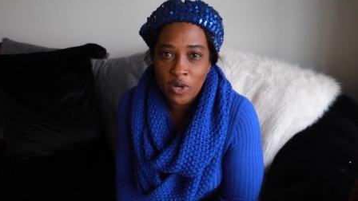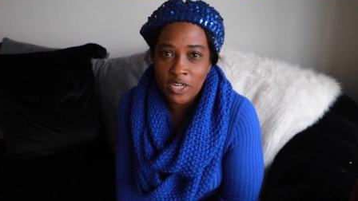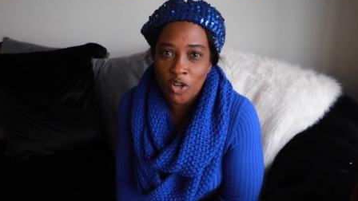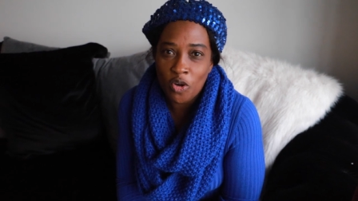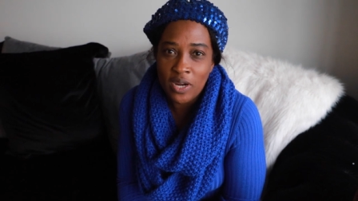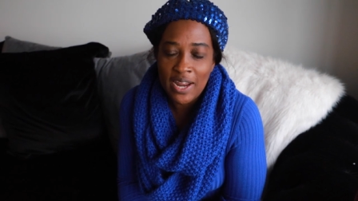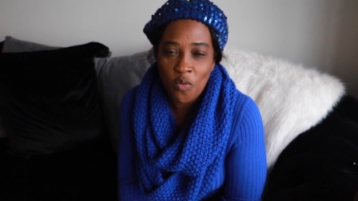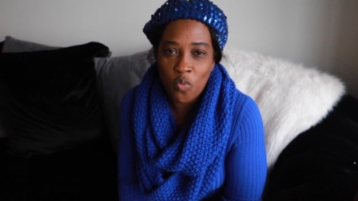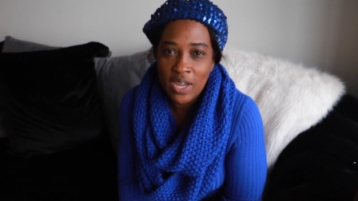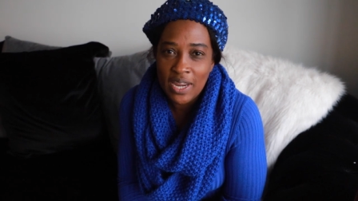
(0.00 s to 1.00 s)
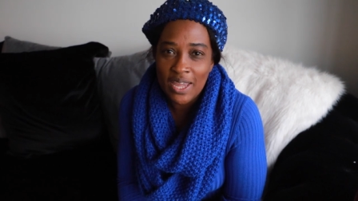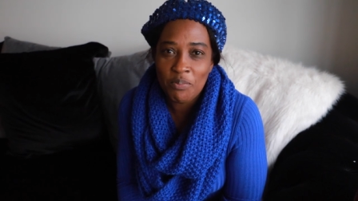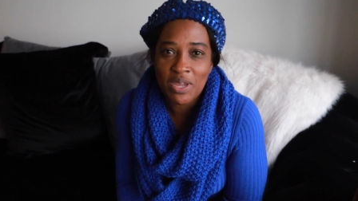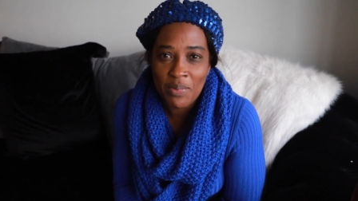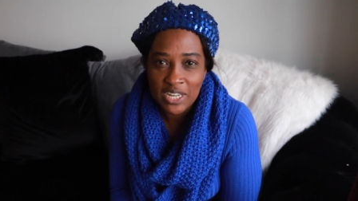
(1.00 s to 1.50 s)
I opened the door and that wind
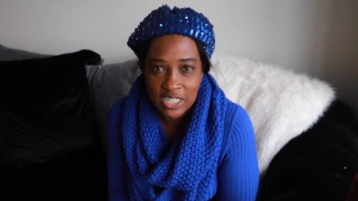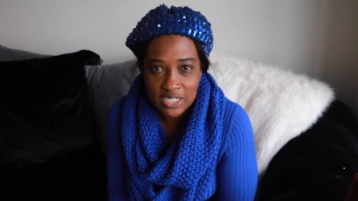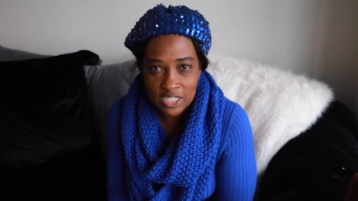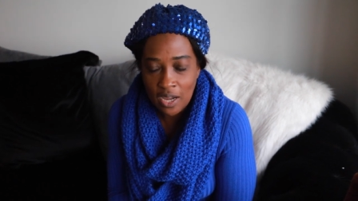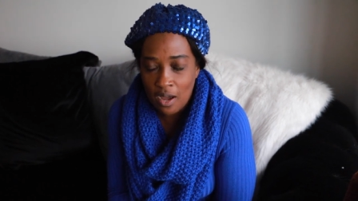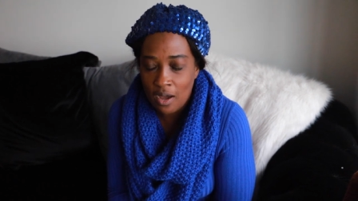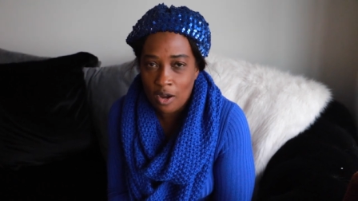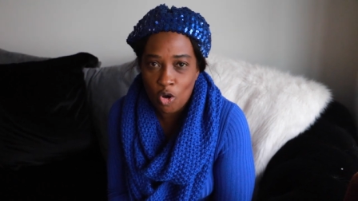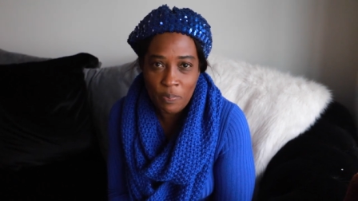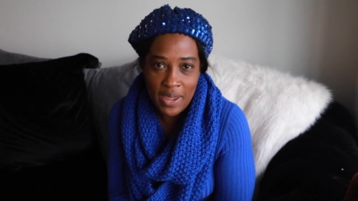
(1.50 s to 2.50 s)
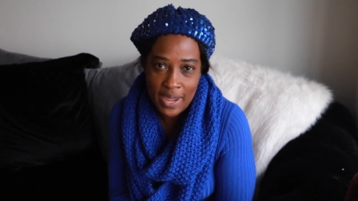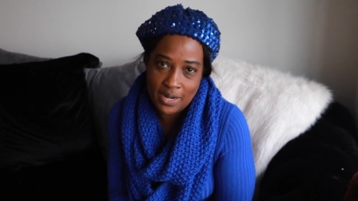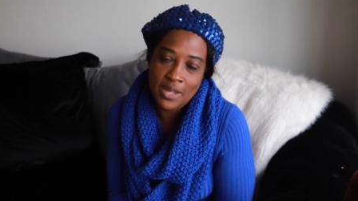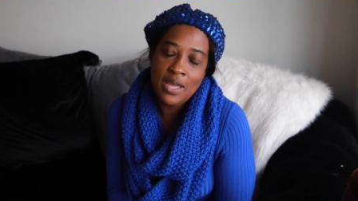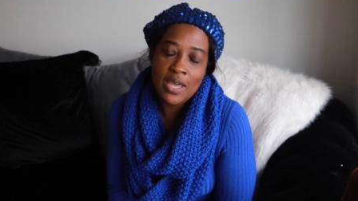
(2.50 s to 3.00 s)
hit me in my chest and said, uh-uh, go
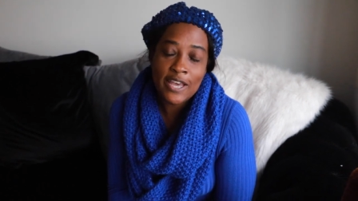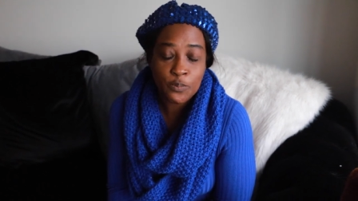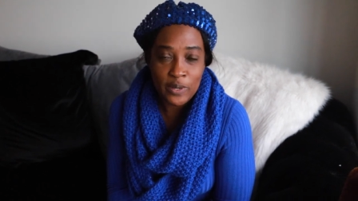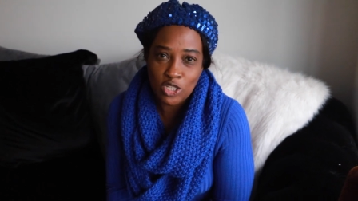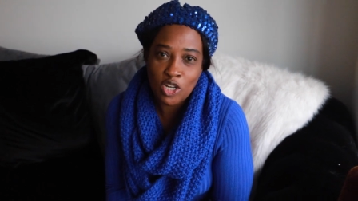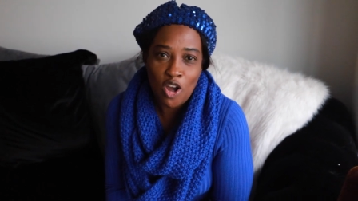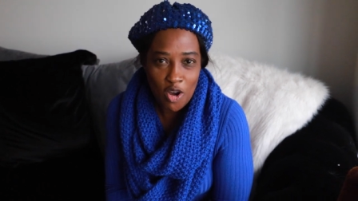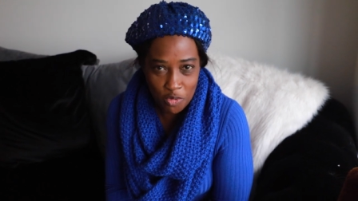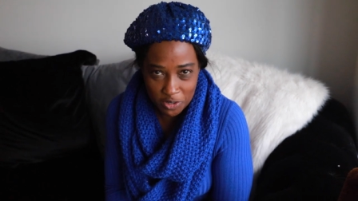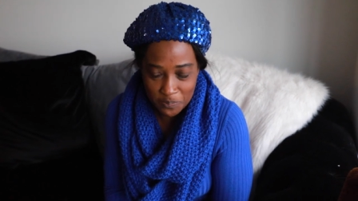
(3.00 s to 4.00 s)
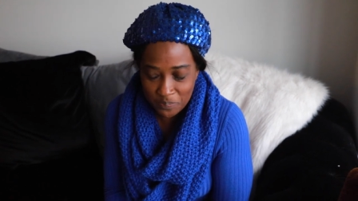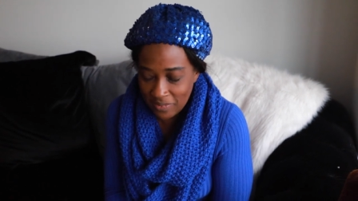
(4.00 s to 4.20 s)
back and speak to the owner.